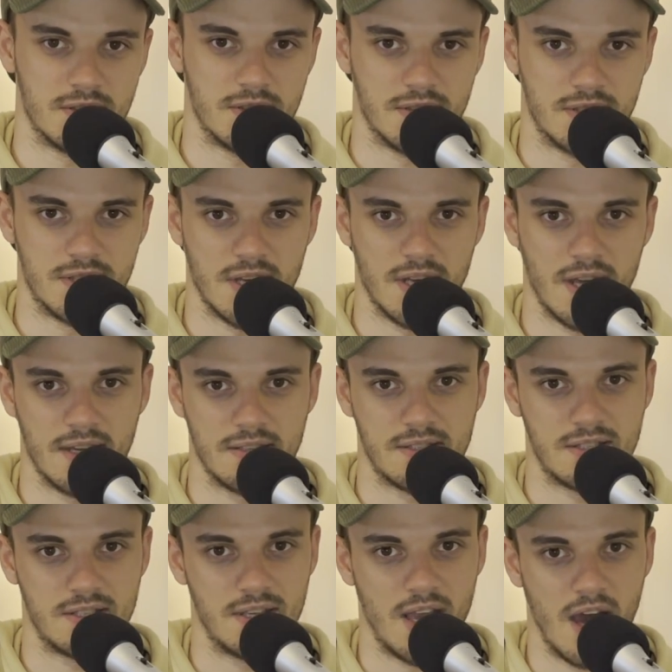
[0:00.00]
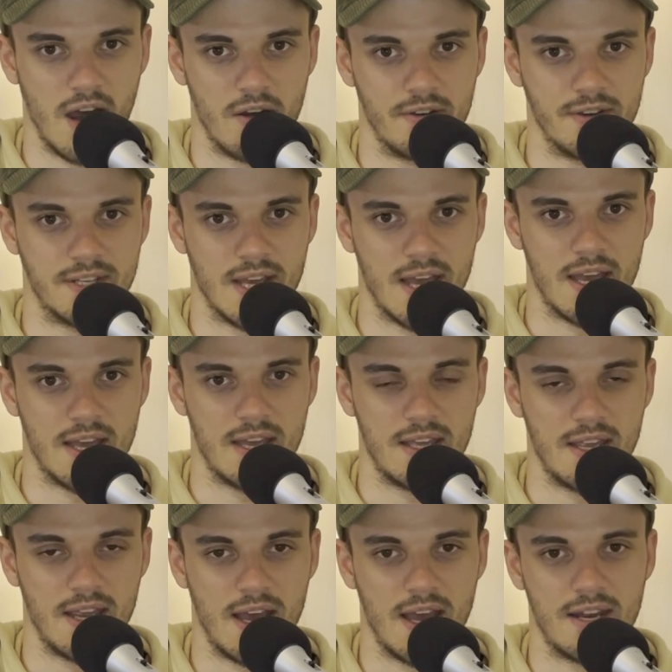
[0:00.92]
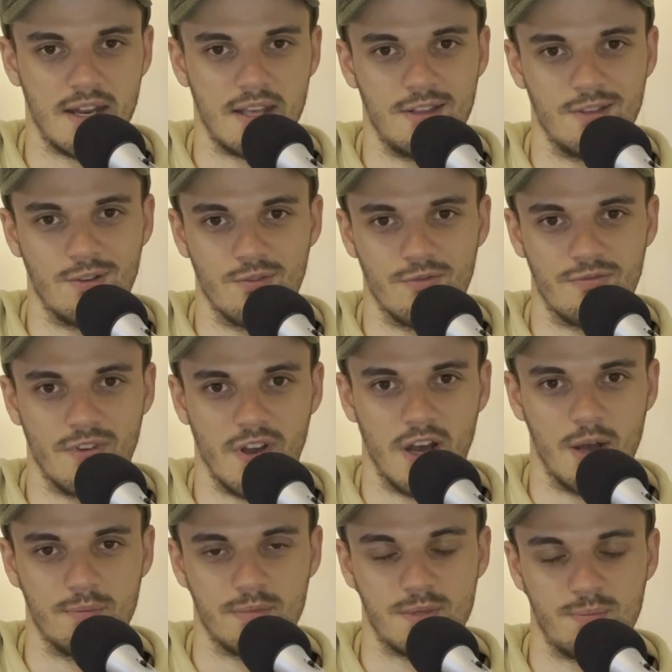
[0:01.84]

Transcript: So Tatt's Tiara Day at Eagle Farm.